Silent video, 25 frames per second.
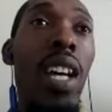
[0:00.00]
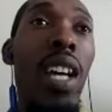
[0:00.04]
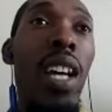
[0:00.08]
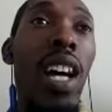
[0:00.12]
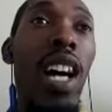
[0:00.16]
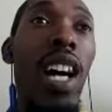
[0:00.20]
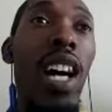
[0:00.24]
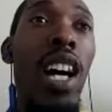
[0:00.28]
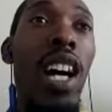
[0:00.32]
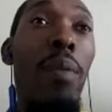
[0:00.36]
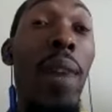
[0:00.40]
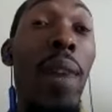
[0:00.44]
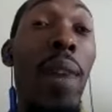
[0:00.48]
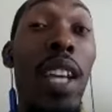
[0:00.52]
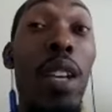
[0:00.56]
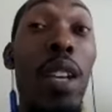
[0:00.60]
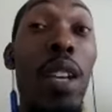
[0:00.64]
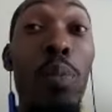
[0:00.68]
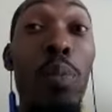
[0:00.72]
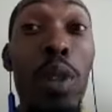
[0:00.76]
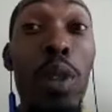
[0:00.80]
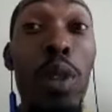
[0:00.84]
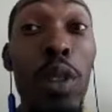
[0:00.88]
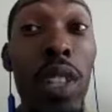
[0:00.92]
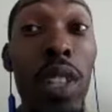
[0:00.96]
Um, I can
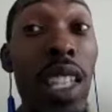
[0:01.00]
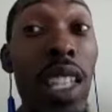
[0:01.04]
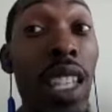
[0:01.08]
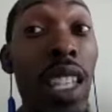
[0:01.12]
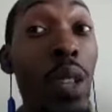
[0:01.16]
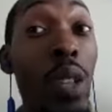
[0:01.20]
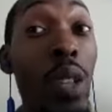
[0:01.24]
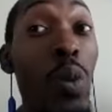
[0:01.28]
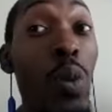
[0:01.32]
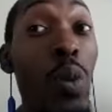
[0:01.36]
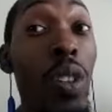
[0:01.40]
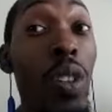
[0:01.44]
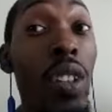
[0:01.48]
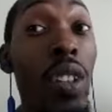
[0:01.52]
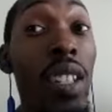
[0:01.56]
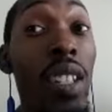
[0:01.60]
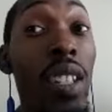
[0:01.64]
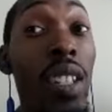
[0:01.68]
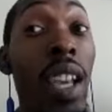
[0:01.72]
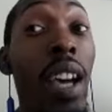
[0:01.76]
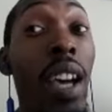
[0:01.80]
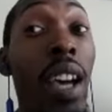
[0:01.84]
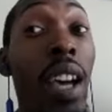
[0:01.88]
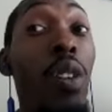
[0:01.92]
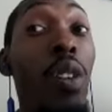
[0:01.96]
pull keywords
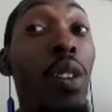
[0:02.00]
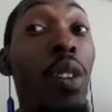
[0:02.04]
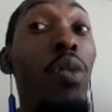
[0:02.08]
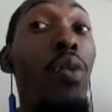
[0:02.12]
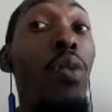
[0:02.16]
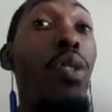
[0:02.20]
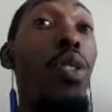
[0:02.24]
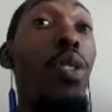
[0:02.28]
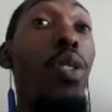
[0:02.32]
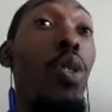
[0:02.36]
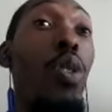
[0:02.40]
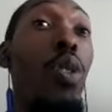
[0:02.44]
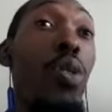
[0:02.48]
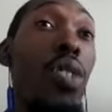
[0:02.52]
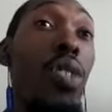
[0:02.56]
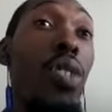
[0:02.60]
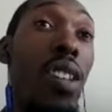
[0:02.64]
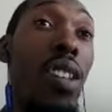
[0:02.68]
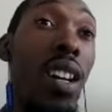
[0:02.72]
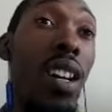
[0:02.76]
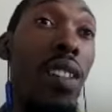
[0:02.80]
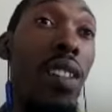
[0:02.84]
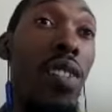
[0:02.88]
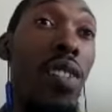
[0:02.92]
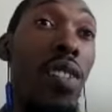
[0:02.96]
out of those
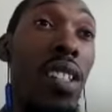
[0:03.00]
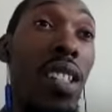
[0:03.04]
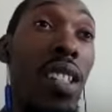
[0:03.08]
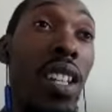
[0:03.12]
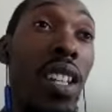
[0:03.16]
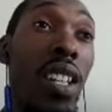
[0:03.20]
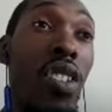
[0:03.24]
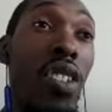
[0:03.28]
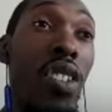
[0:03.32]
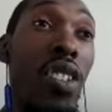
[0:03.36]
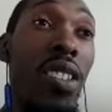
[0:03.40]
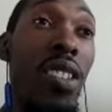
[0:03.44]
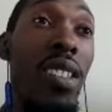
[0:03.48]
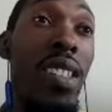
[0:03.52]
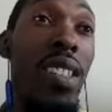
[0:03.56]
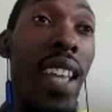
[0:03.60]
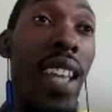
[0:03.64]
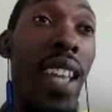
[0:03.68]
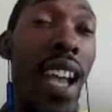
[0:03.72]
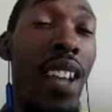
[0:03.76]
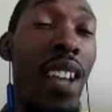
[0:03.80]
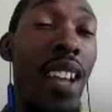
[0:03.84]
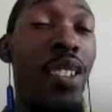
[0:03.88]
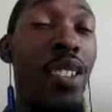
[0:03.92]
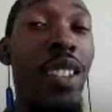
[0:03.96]
conversations to
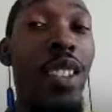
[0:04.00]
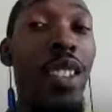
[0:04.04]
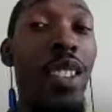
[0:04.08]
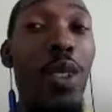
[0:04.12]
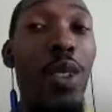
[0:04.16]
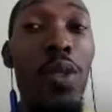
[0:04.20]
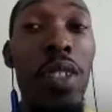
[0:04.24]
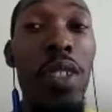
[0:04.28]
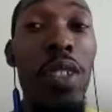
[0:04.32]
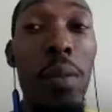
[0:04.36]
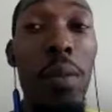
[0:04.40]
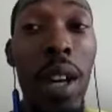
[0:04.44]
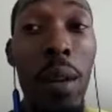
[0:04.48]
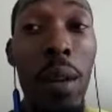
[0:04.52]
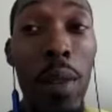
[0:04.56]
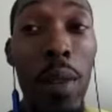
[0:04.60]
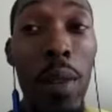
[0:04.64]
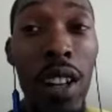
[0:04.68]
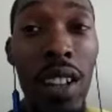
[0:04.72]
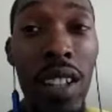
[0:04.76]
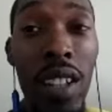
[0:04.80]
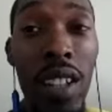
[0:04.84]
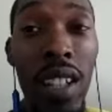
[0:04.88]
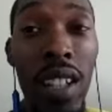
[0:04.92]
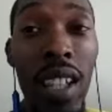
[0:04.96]
actually use in my
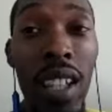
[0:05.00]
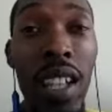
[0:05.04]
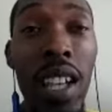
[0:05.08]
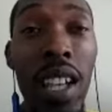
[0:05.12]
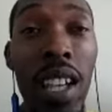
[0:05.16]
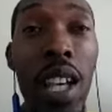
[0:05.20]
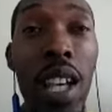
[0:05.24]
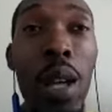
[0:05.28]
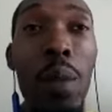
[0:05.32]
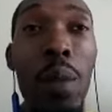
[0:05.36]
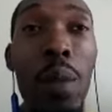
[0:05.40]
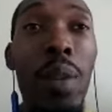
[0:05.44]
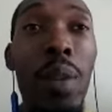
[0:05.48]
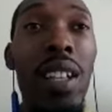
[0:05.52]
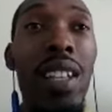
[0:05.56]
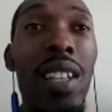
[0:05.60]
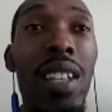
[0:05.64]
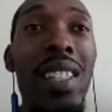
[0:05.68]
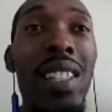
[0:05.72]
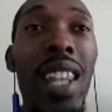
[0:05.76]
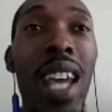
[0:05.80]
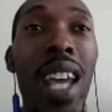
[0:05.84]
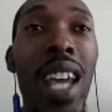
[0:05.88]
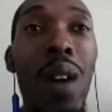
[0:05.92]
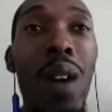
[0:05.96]
marketing, because
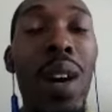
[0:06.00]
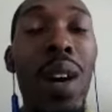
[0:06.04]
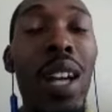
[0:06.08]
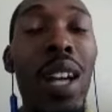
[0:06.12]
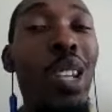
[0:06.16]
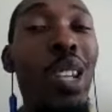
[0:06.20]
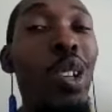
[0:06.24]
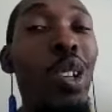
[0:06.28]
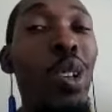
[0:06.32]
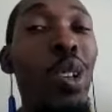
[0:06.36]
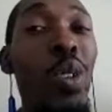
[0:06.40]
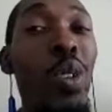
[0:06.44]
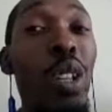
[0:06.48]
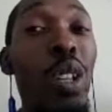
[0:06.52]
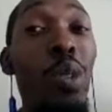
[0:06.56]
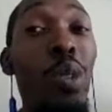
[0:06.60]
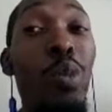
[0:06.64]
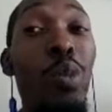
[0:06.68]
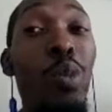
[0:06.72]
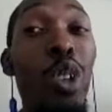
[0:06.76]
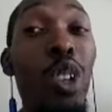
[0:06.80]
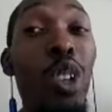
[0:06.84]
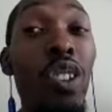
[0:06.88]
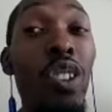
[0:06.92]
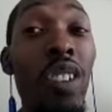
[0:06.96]
now I know on a
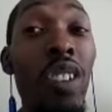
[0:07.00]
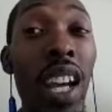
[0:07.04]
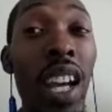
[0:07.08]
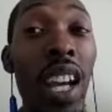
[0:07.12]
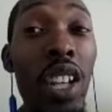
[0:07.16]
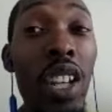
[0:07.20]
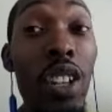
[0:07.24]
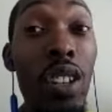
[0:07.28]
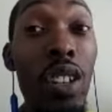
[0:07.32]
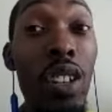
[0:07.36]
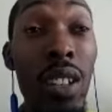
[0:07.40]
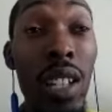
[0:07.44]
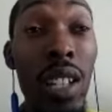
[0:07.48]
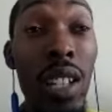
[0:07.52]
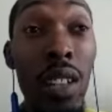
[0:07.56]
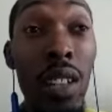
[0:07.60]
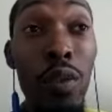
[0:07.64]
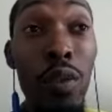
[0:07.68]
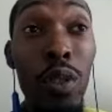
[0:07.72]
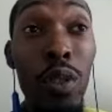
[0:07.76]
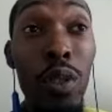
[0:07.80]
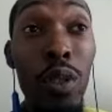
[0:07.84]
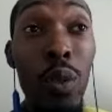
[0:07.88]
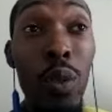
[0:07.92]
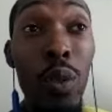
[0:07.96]
more granular
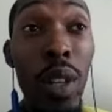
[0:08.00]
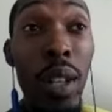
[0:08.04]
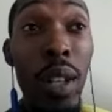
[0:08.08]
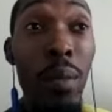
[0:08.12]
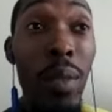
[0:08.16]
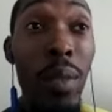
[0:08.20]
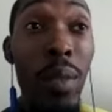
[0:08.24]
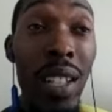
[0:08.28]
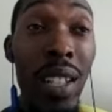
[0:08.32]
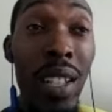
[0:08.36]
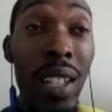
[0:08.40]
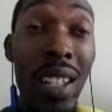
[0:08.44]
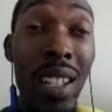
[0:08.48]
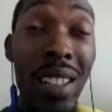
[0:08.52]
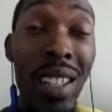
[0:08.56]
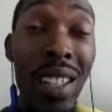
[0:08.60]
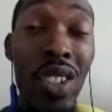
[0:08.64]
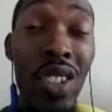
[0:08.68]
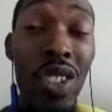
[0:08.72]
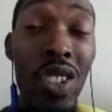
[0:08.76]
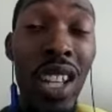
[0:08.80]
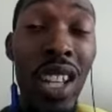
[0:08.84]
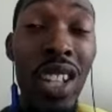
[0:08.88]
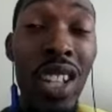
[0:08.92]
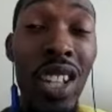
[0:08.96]
level when money is
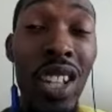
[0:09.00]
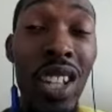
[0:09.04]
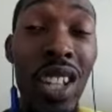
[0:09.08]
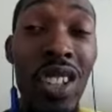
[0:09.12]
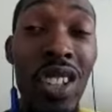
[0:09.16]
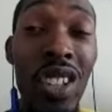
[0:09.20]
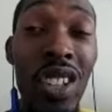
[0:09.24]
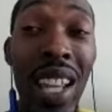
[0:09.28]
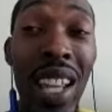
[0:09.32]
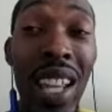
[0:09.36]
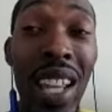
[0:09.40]
exchanging